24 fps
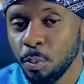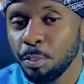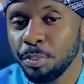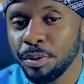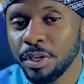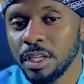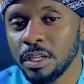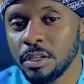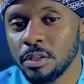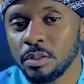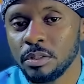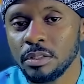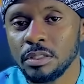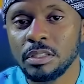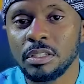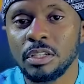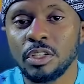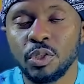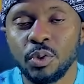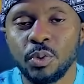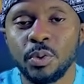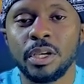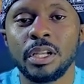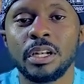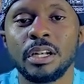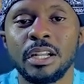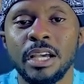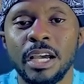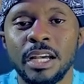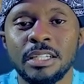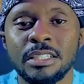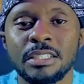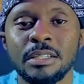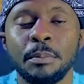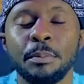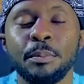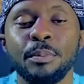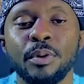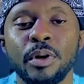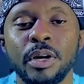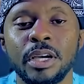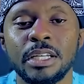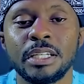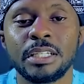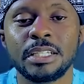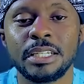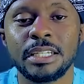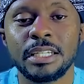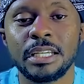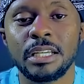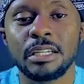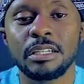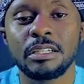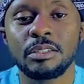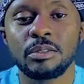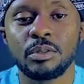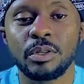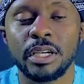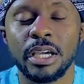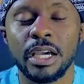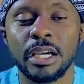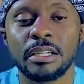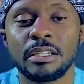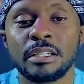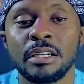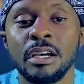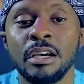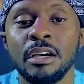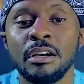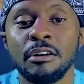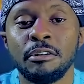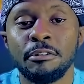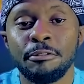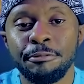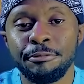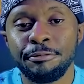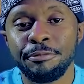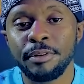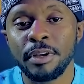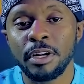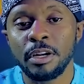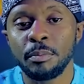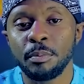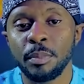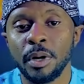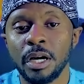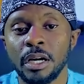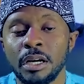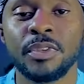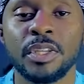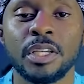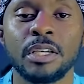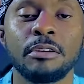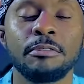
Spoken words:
opinions. You will at some point need to get feedback.